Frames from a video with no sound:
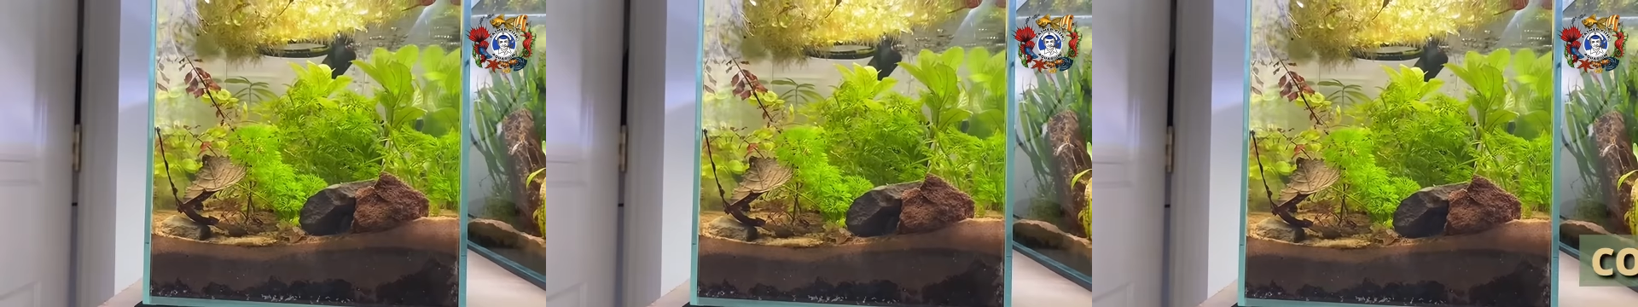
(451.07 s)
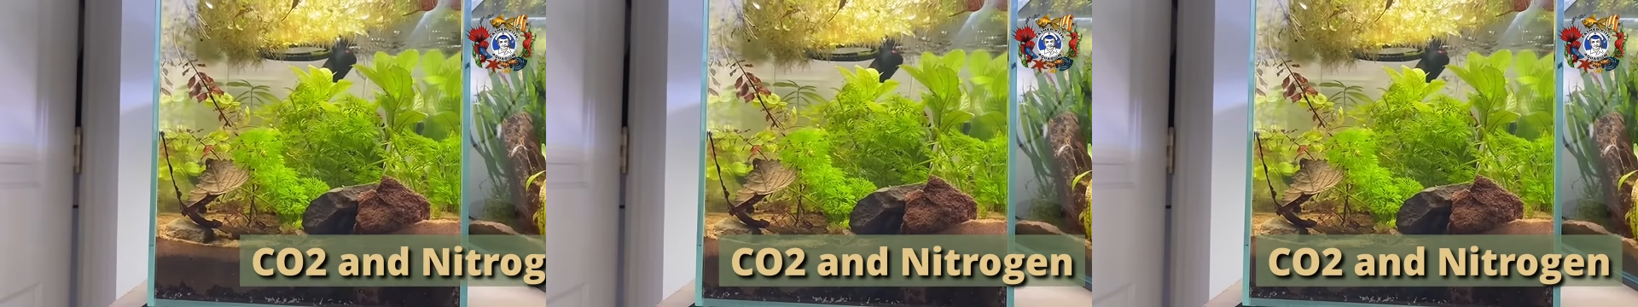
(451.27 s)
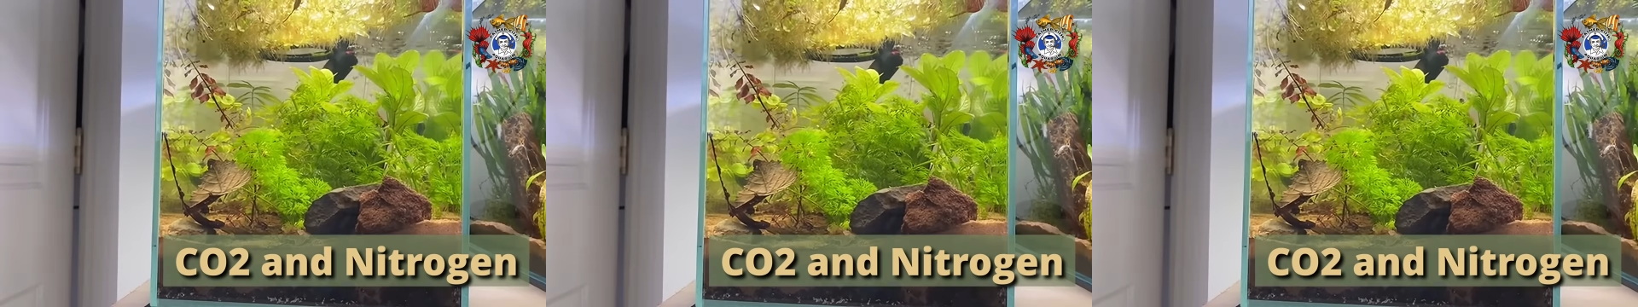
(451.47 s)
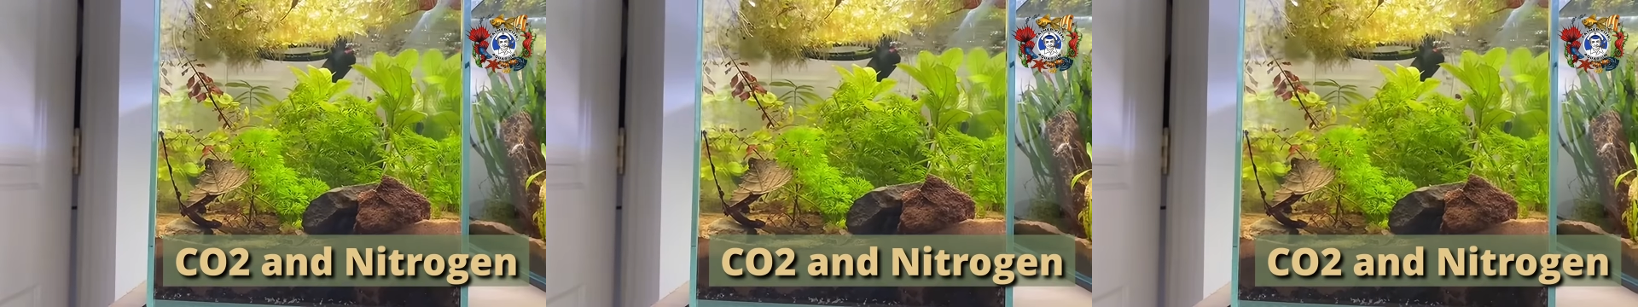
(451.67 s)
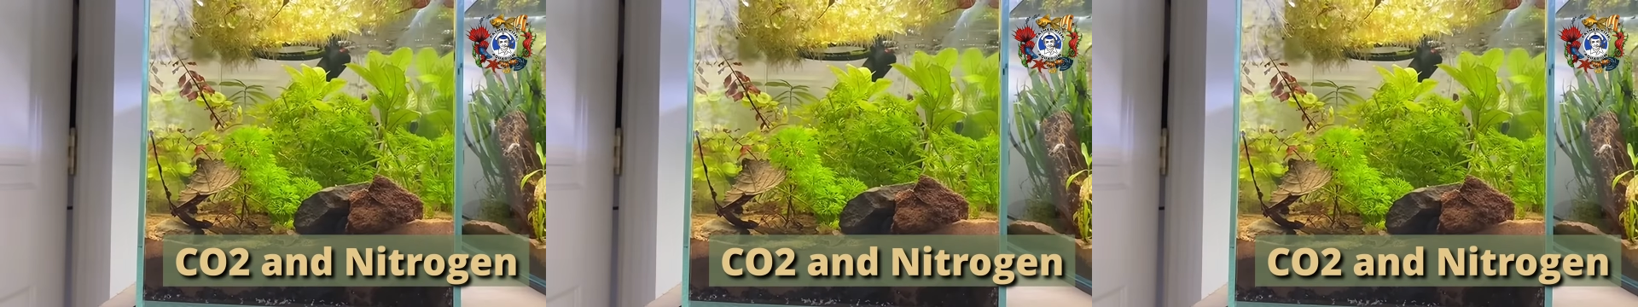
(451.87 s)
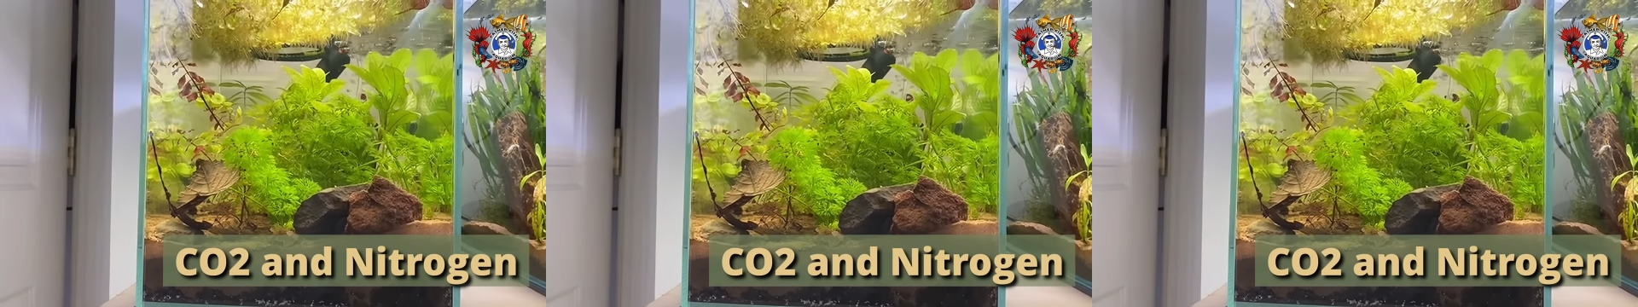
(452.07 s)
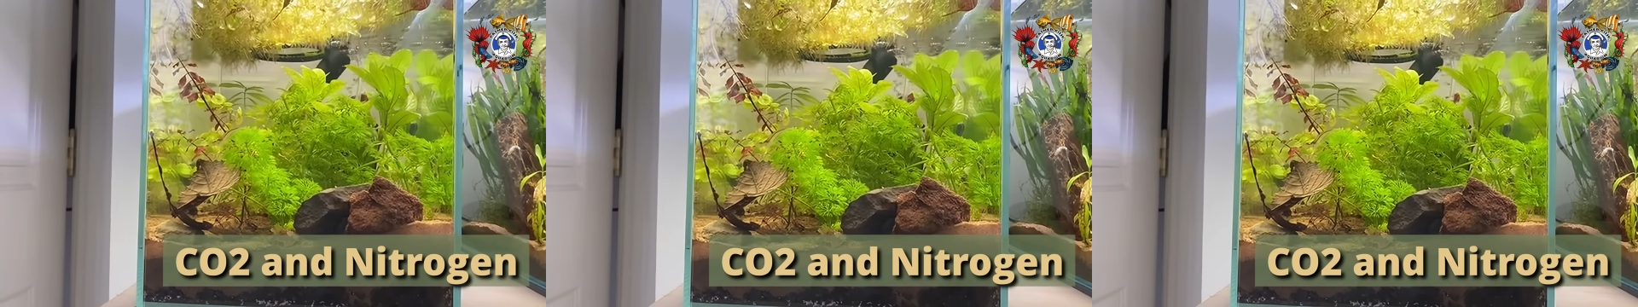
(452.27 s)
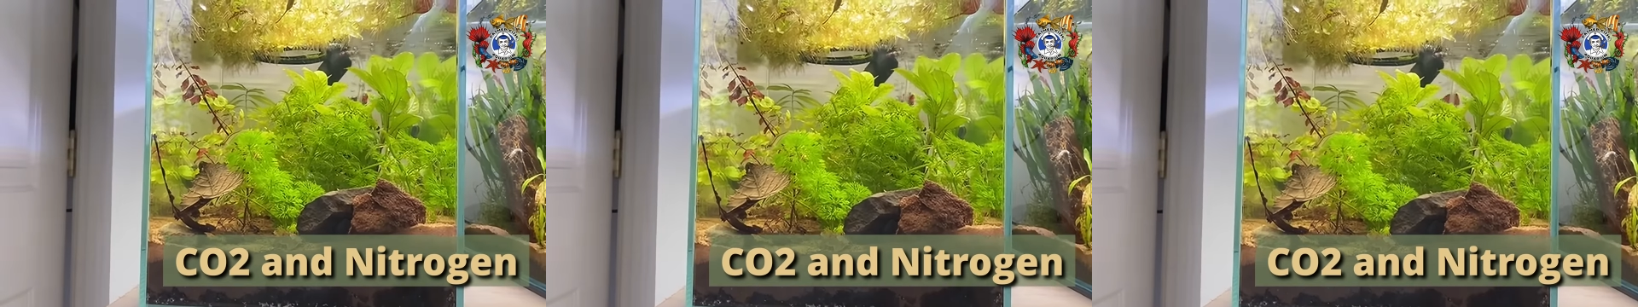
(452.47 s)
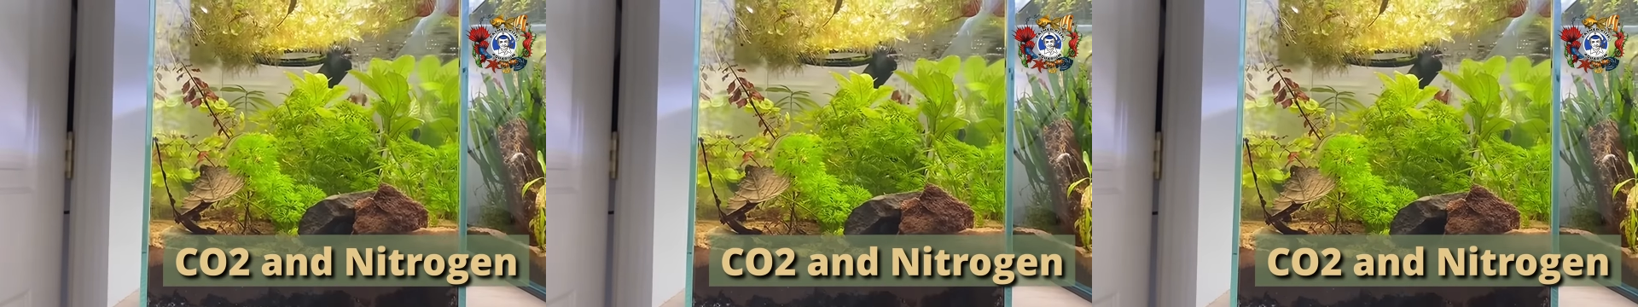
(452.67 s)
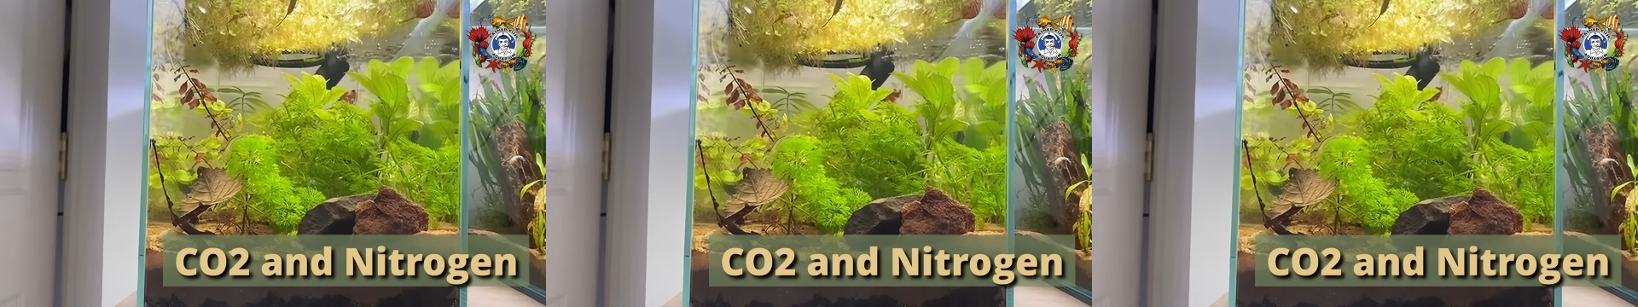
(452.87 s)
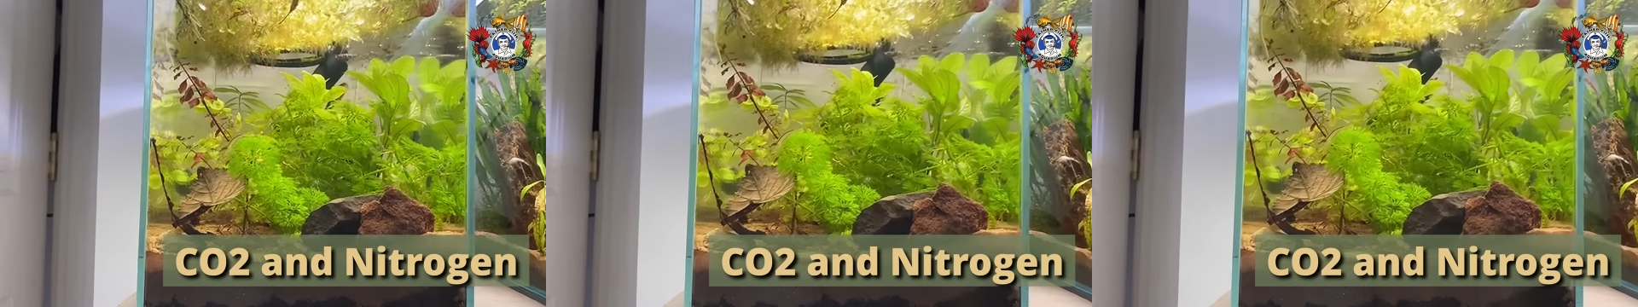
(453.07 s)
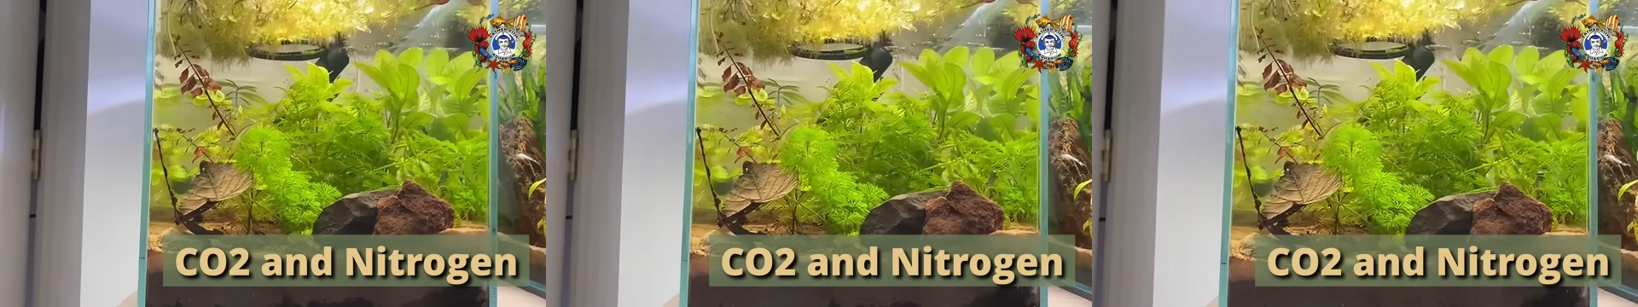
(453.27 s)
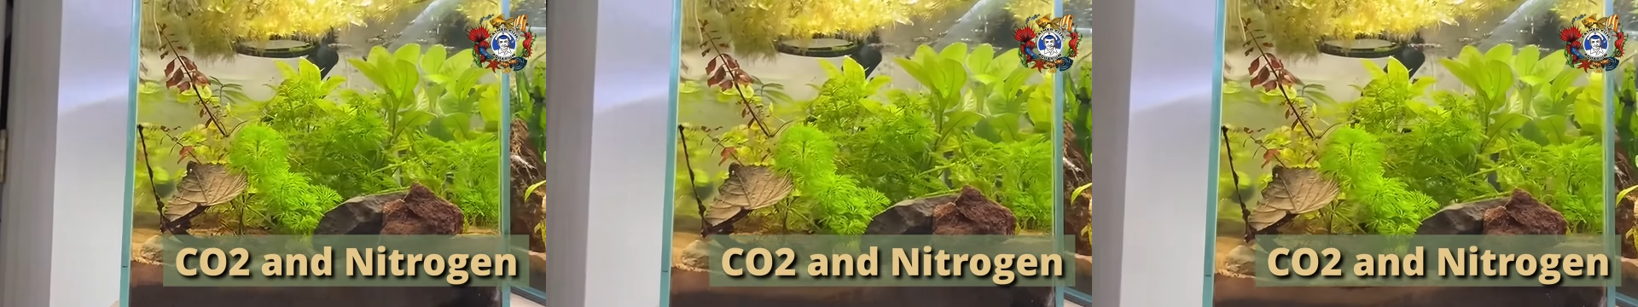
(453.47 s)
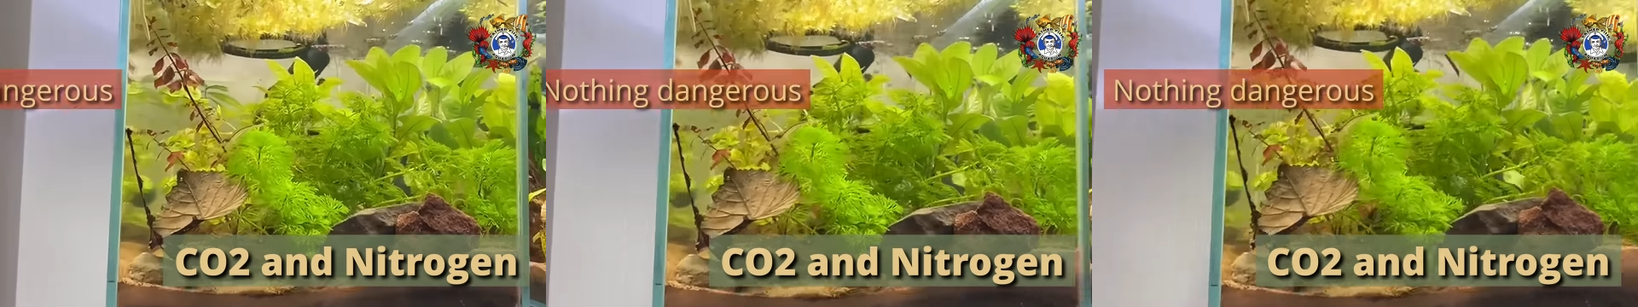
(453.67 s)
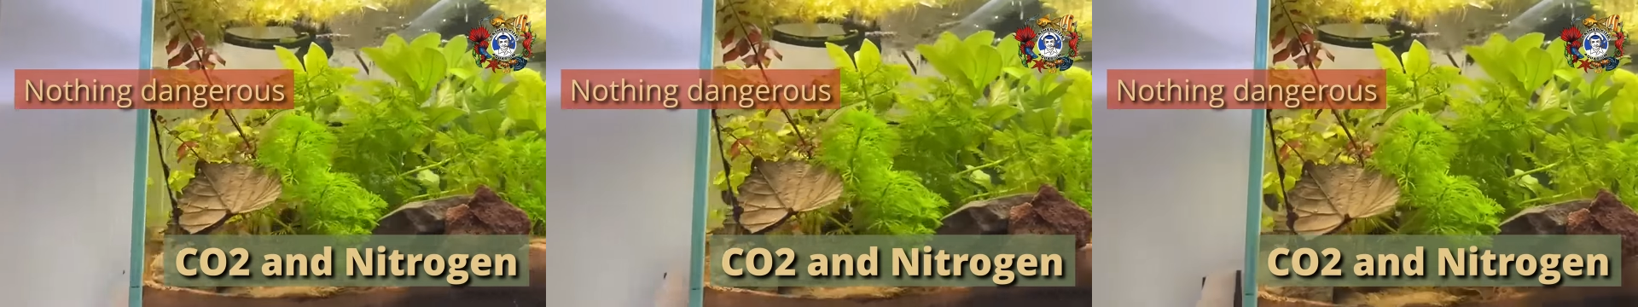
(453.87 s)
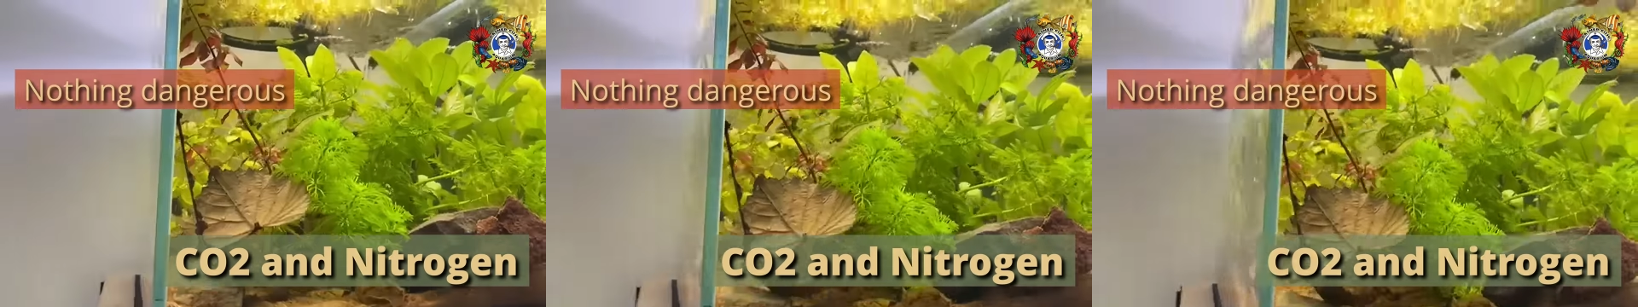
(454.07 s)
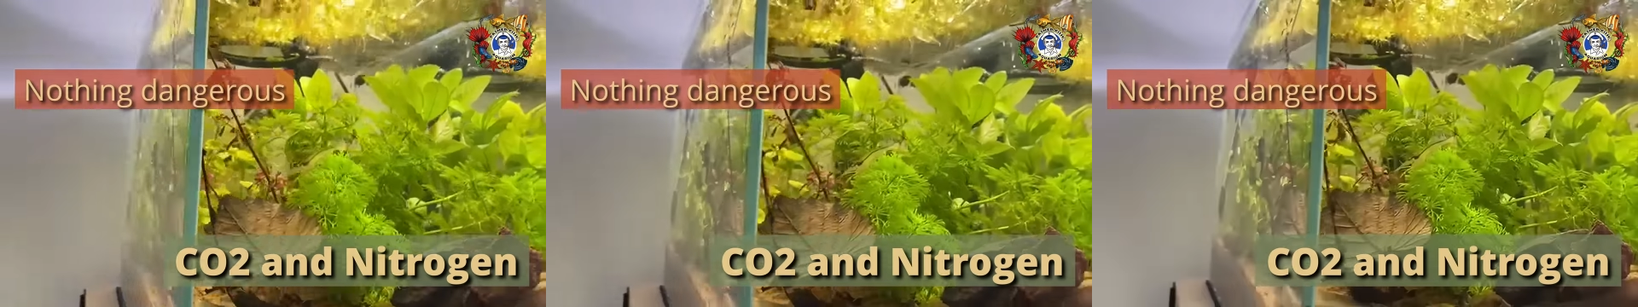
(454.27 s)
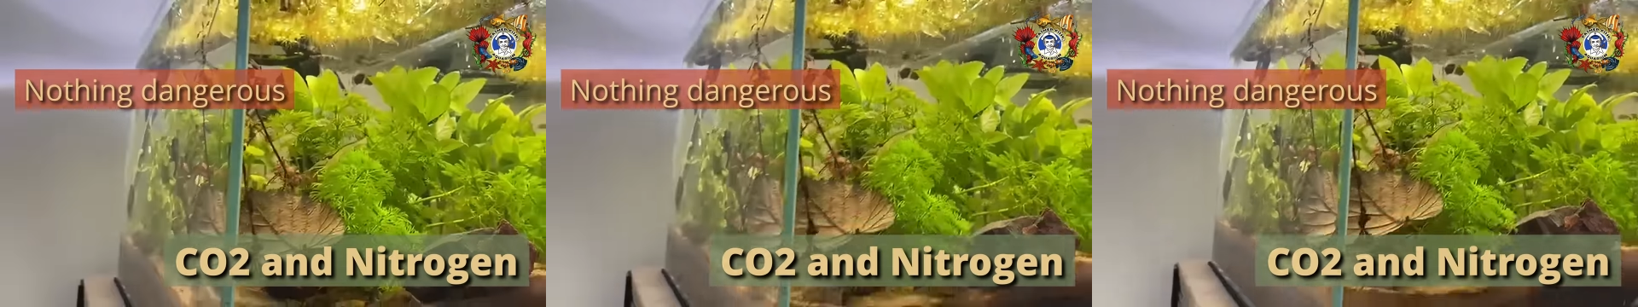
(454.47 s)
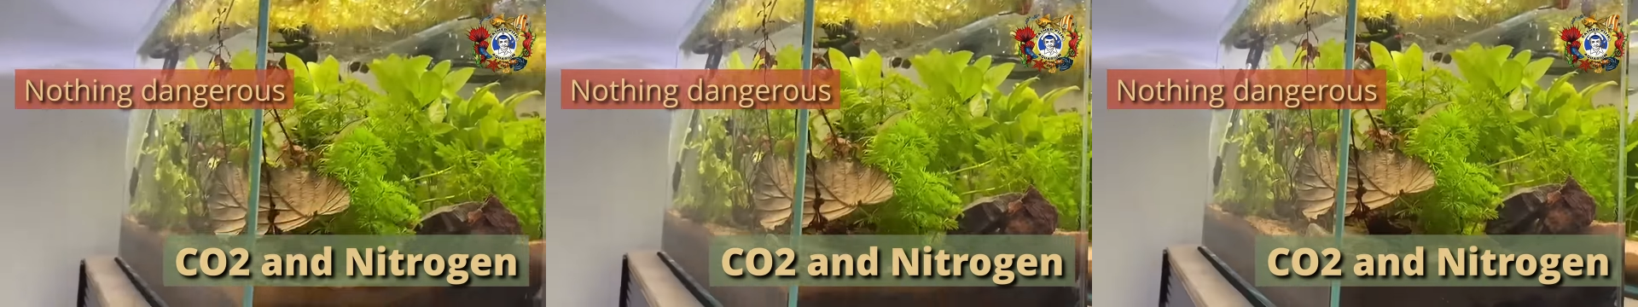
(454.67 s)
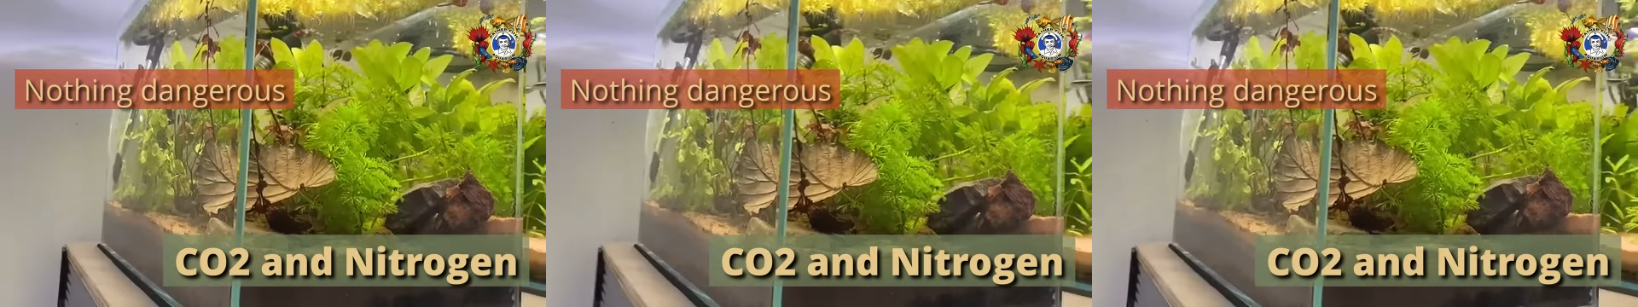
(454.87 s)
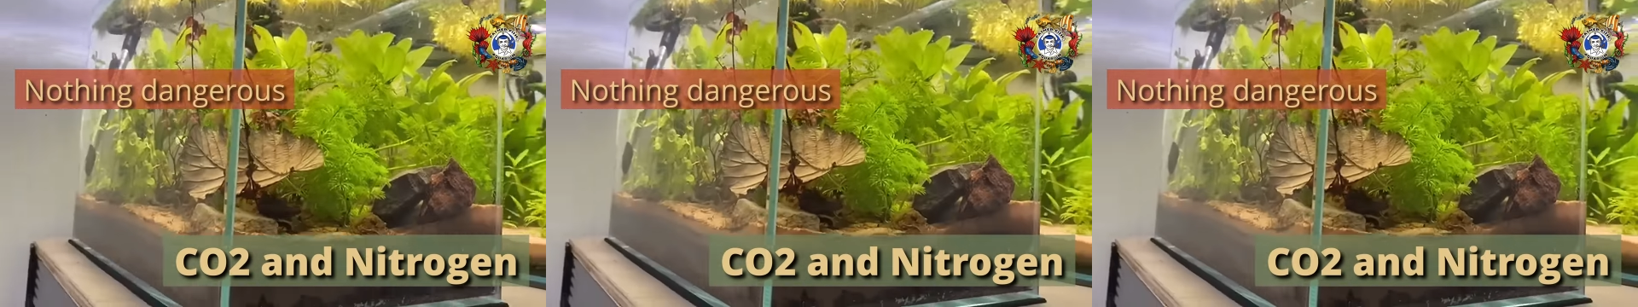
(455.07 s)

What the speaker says: [unreadable: no face in view]